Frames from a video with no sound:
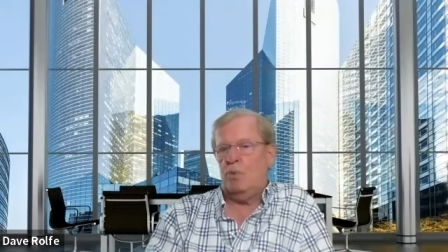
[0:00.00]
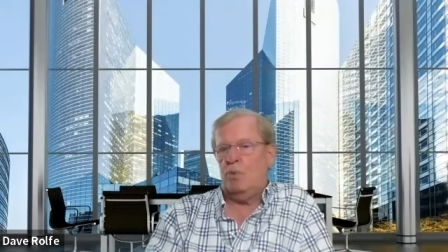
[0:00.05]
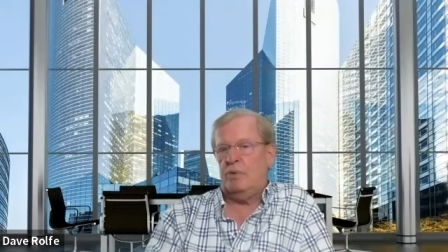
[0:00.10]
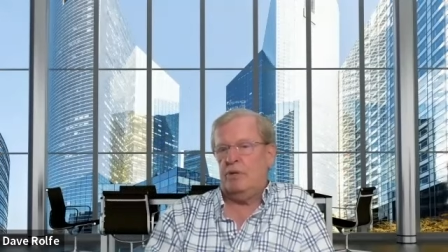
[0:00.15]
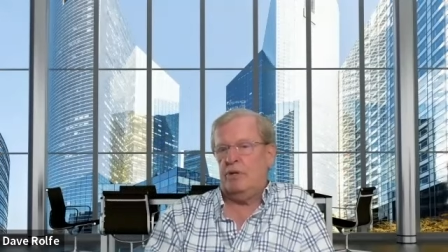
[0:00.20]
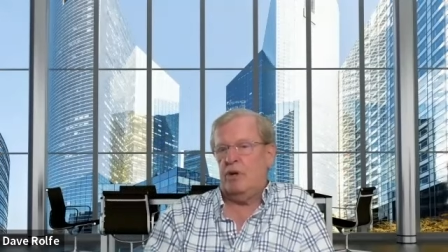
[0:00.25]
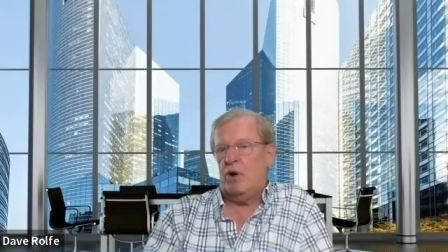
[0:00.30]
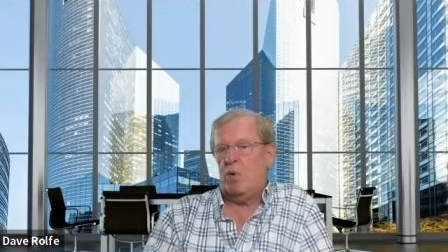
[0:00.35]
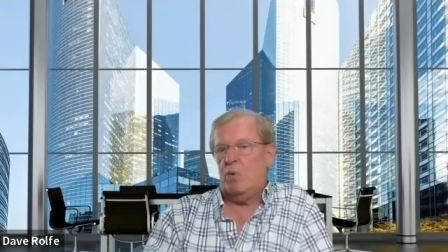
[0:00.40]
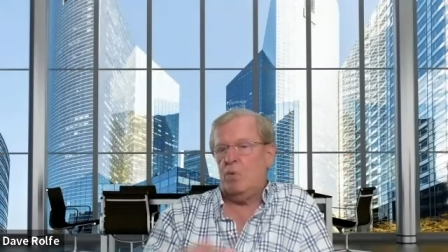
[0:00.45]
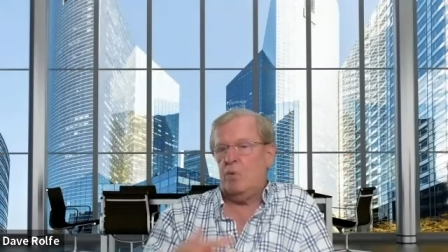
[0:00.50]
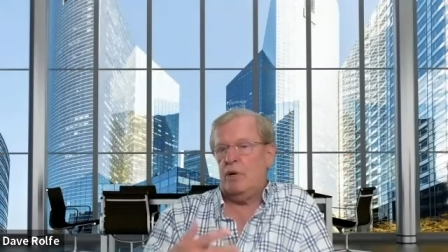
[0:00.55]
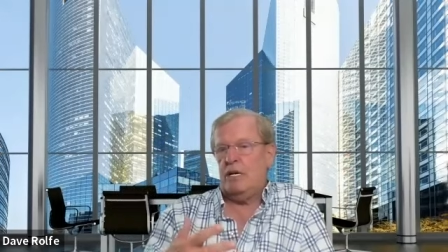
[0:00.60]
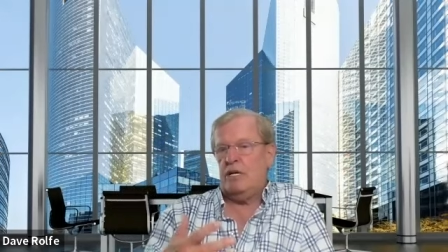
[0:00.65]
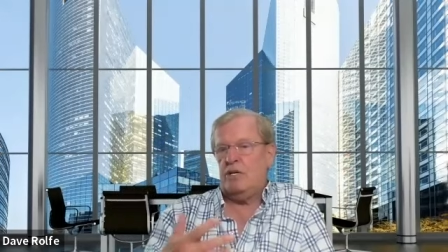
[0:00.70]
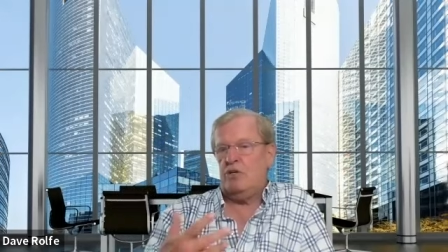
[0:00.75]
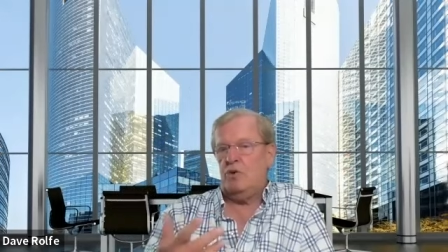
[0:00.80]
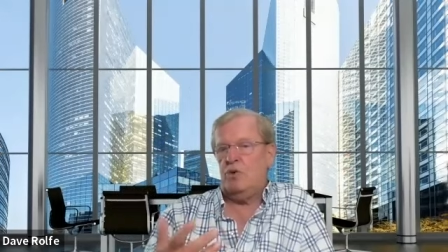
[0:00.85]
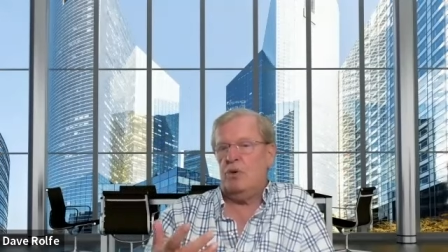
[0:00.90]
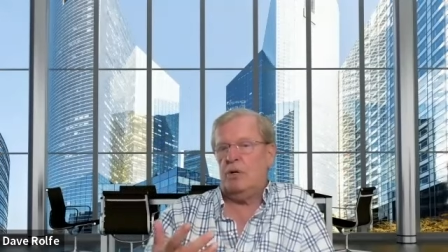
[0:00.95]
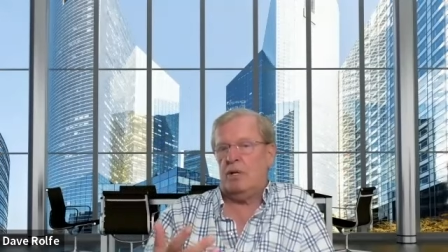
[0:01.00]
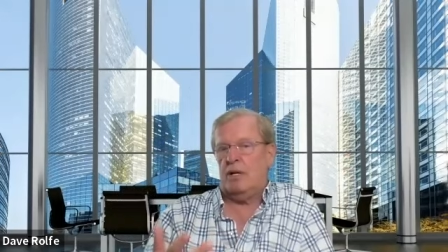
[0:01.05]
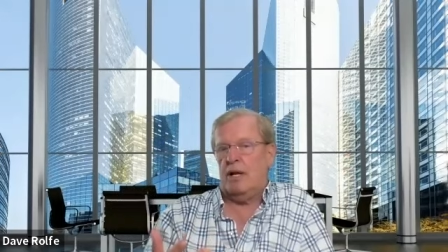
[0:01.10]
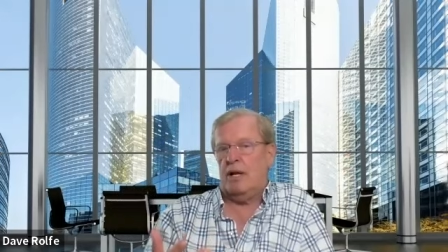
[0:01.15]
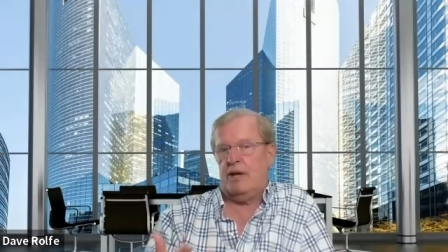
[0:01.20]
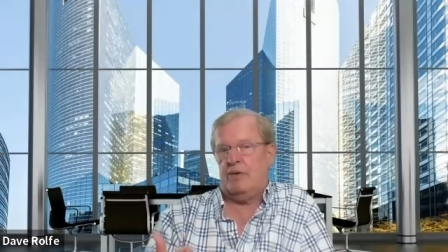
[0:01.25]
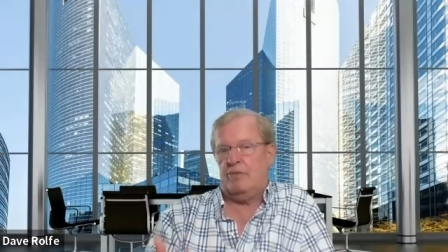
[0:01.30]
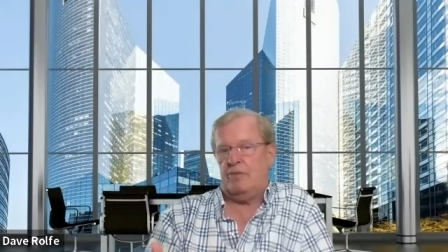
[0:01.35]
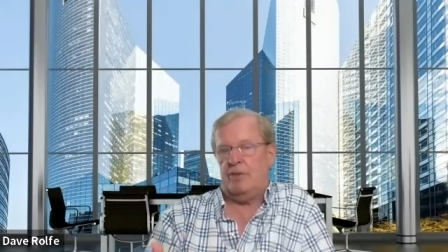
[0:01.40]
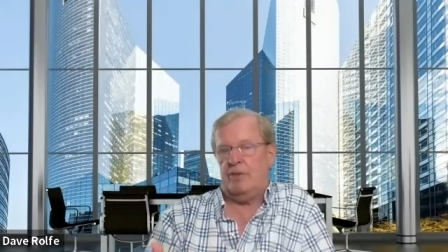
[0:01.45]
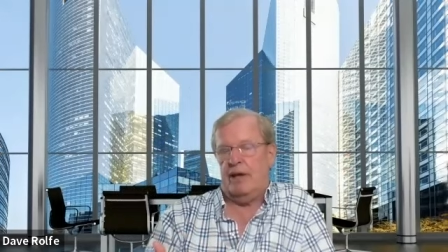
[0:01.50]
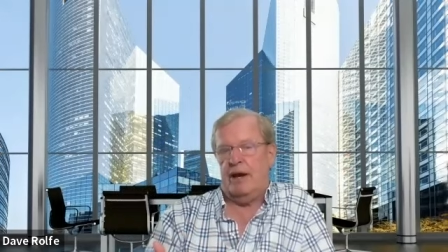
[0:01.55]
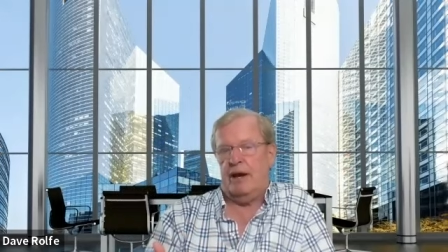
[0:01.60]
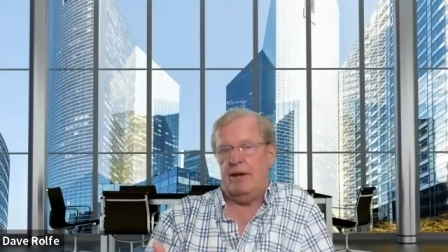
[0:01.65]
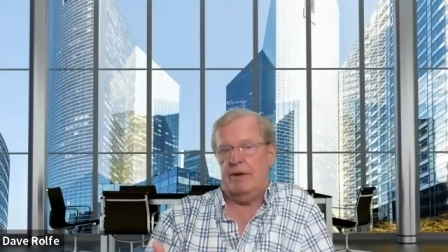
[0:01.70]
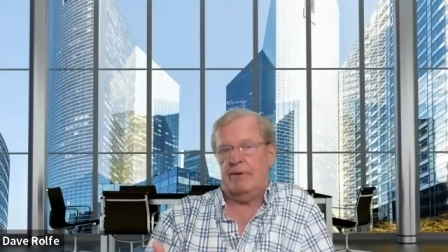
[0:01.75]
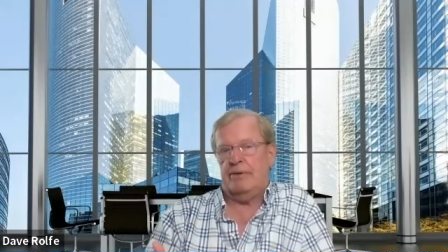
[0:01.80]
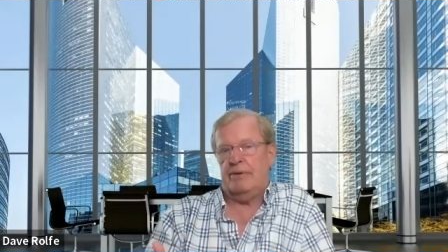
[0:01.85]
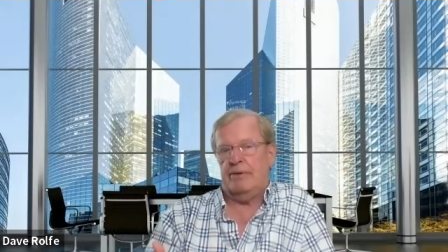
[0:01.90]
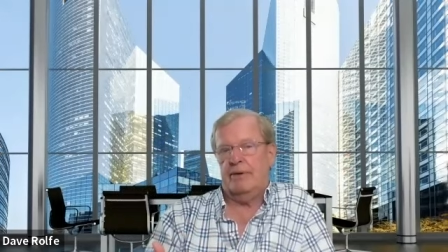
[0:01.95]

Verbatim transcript: you know, we utilized that.